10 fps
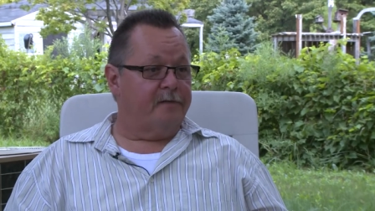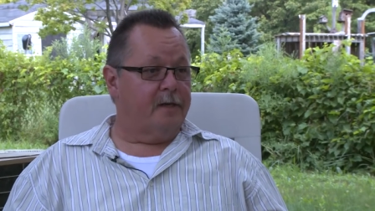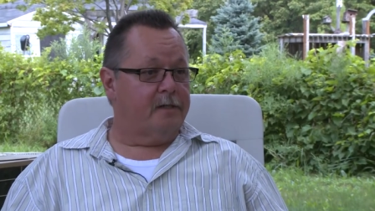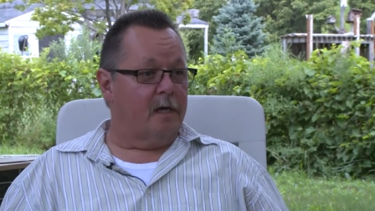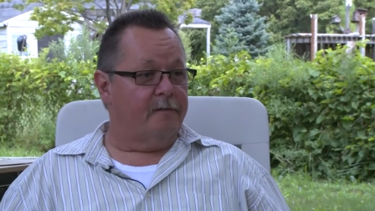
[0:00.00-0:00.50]

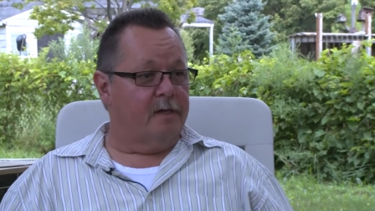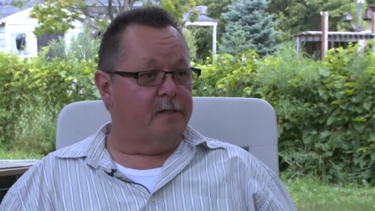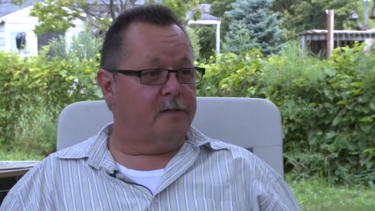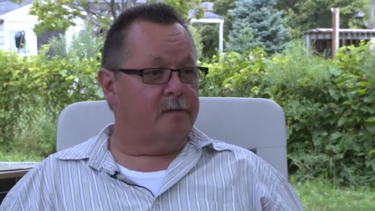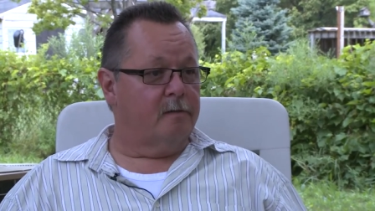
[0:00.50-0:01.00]
things out of it
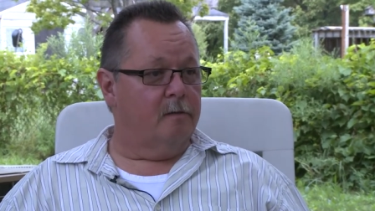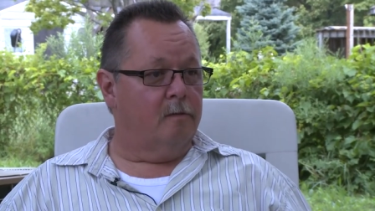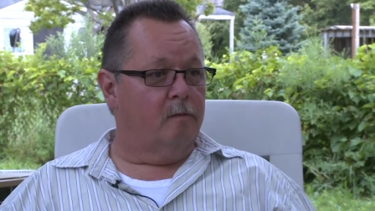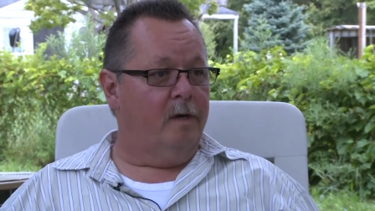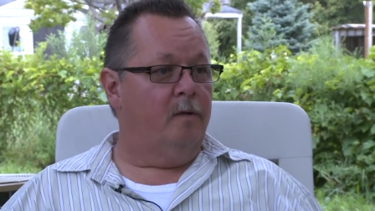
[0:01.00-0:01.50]
is
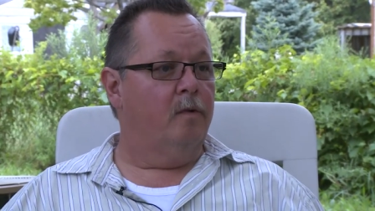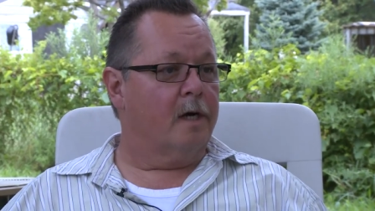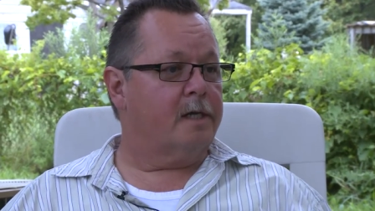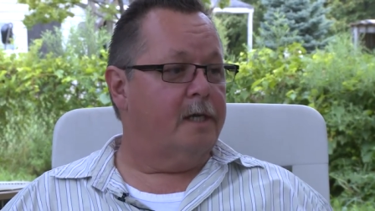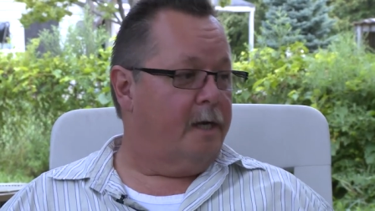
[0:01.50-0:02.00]
we
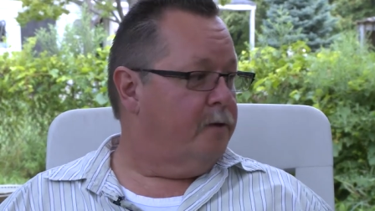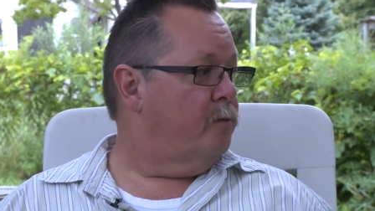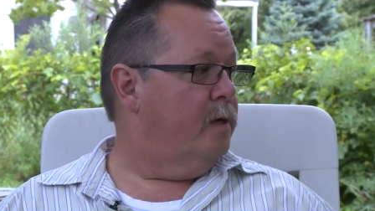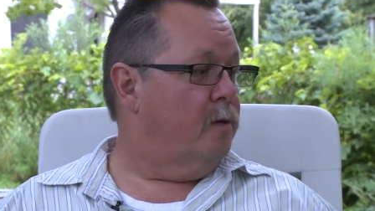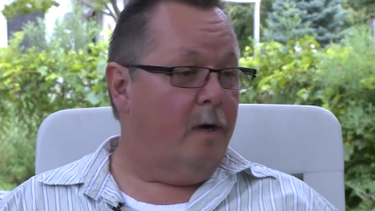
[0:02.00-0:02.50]
work together
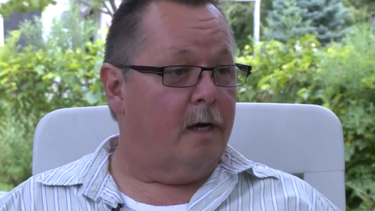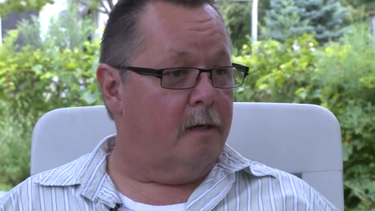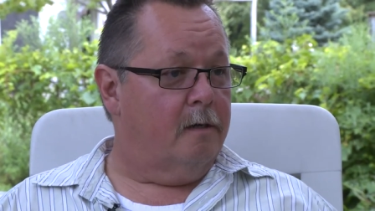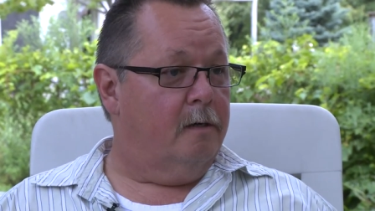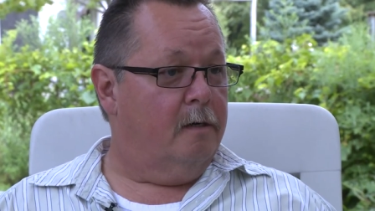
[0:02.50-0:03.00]
really well.
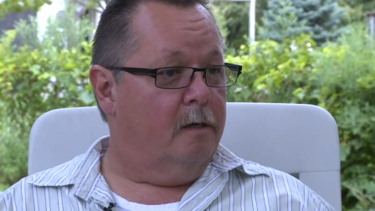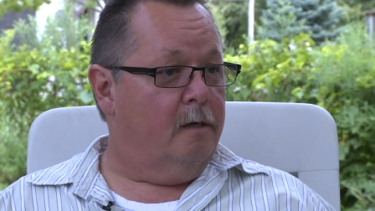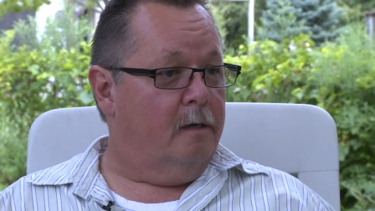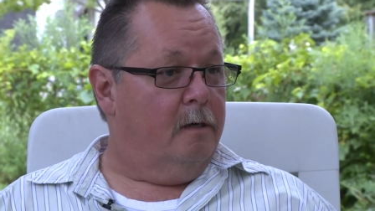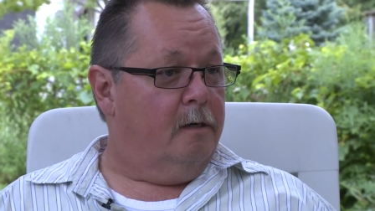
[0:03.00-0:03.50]

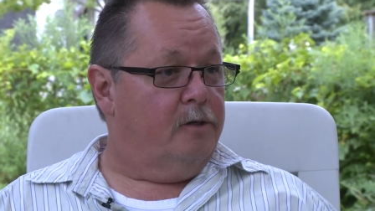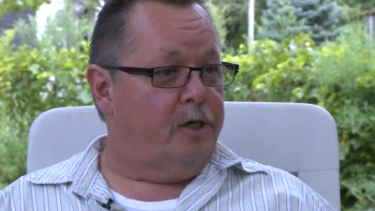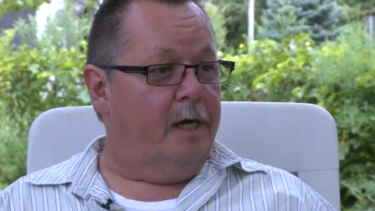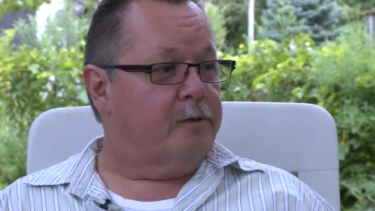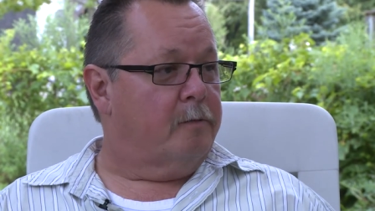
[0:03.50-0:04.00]

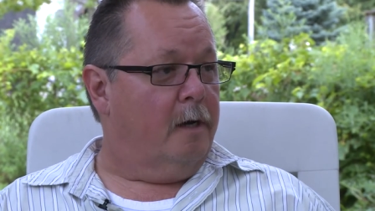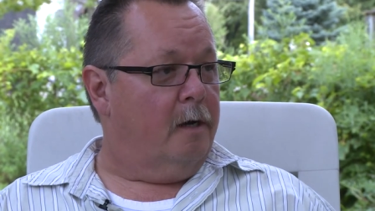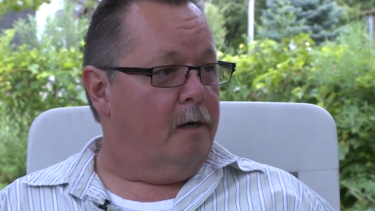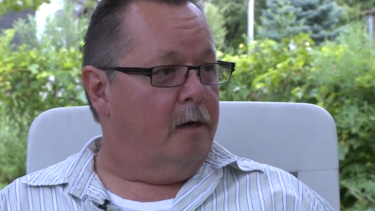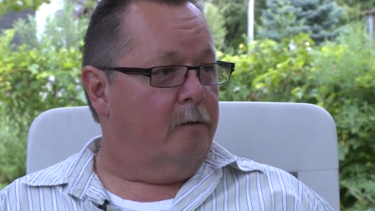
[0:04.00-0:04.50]
She has a,
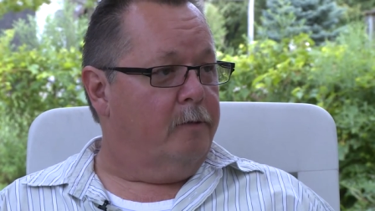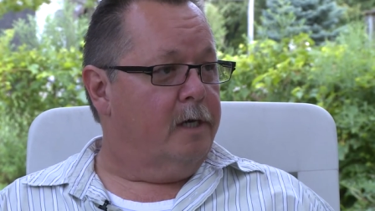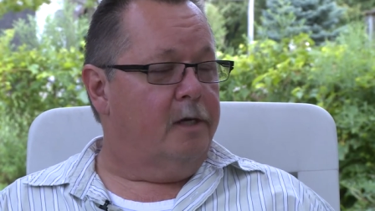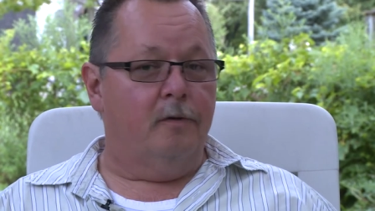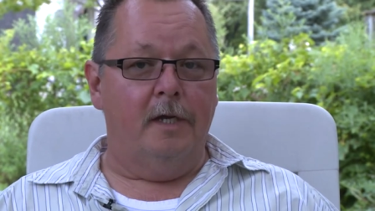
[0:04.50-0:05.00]
a, a,
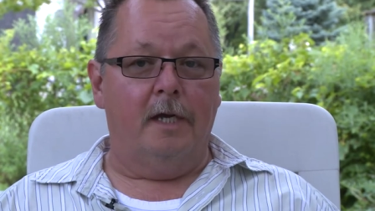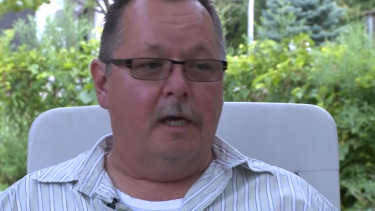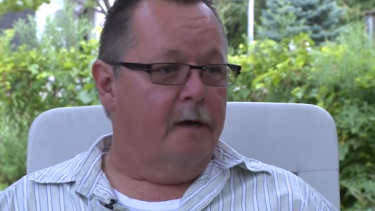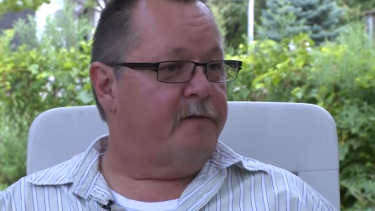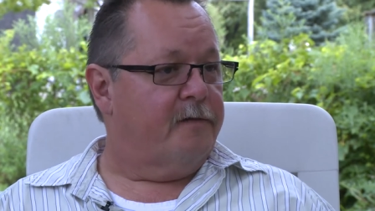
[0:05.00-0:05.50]
really unique
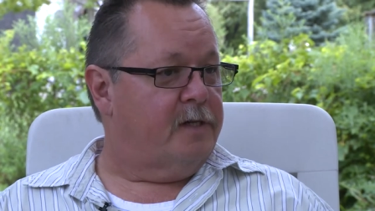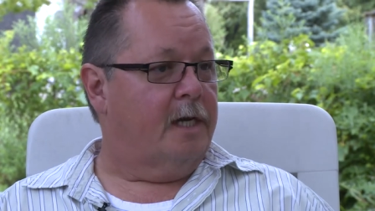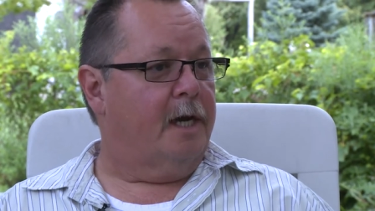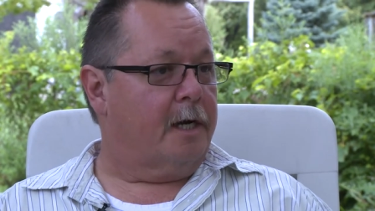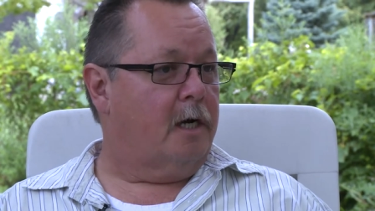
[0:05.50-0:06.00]
gift of
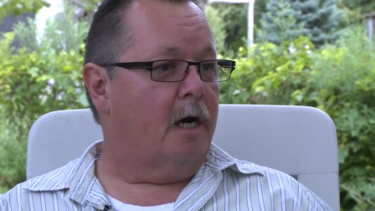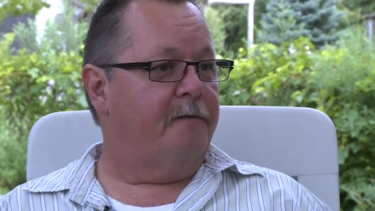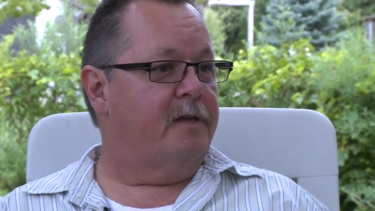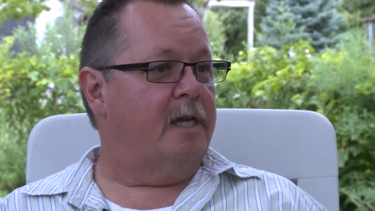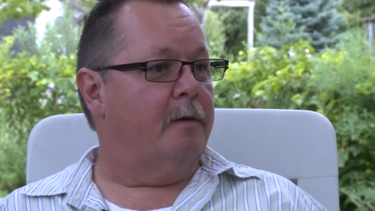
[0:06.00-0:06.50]
sitting at a
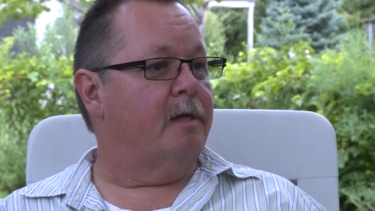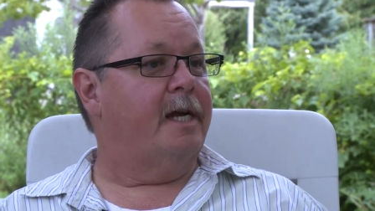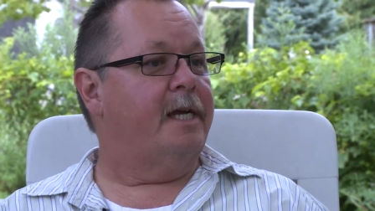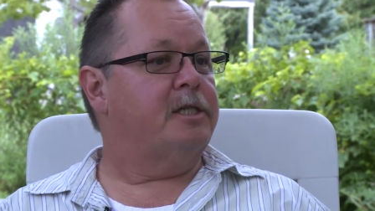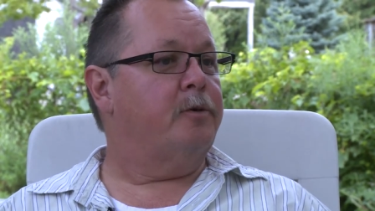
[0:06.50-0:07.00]
coffee table and
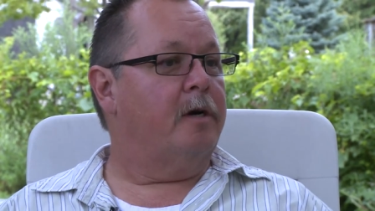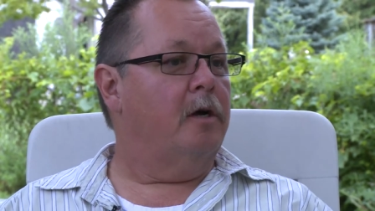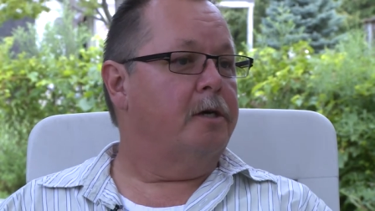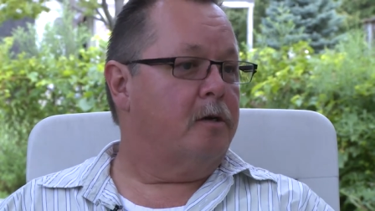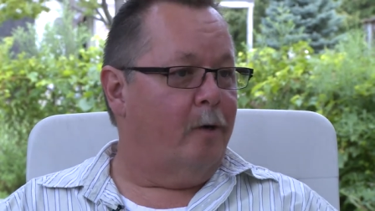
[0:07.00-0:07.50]
answering
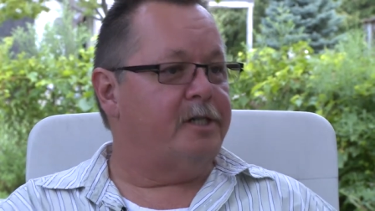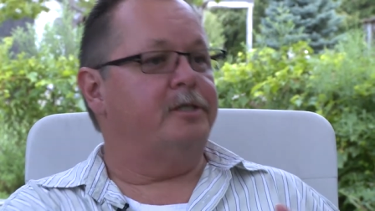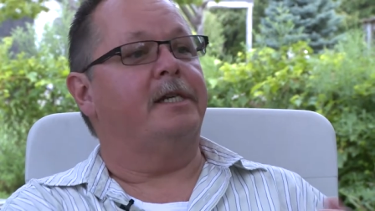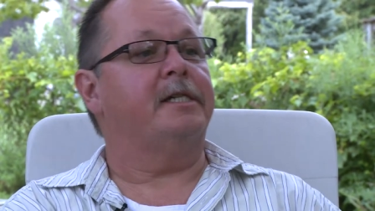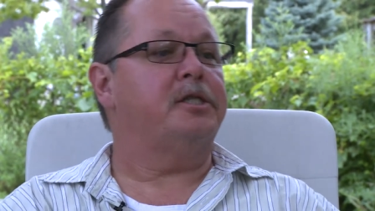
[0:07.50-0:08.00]
all your
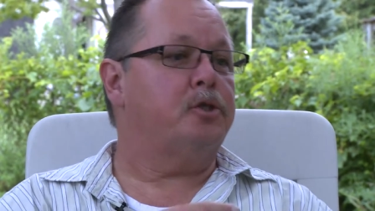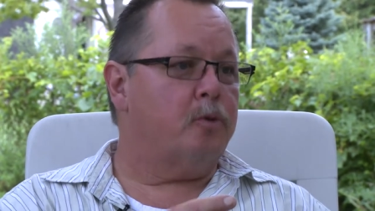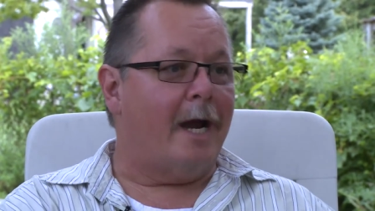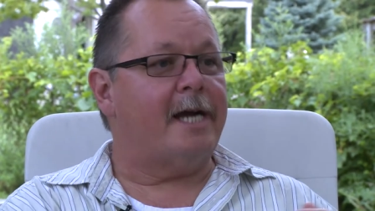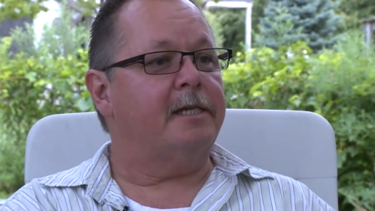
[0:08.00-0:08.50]
questions and
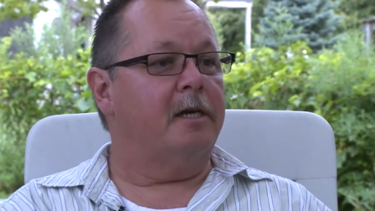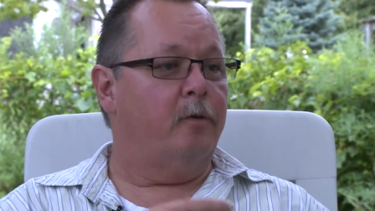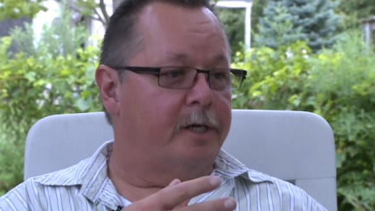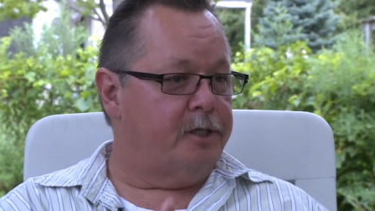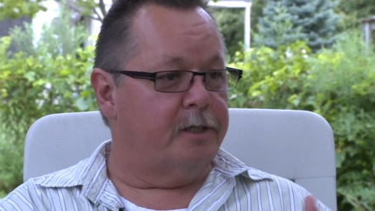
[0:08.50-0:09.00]
extracting
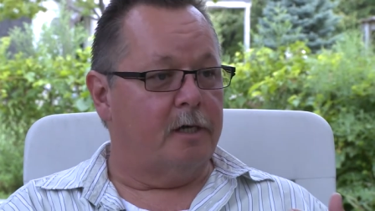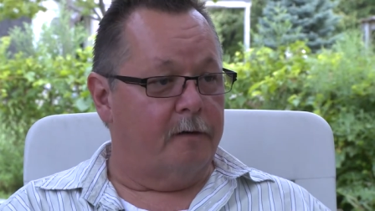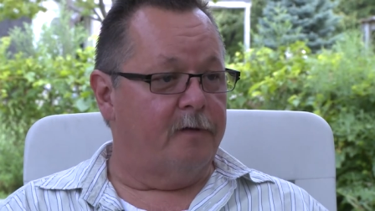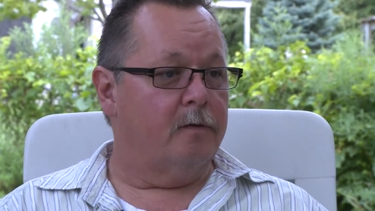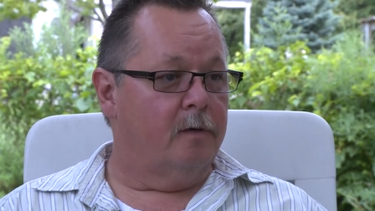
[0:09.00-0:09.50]
questions out
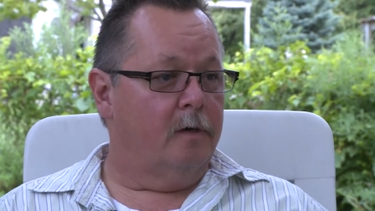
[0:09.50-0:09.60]
of you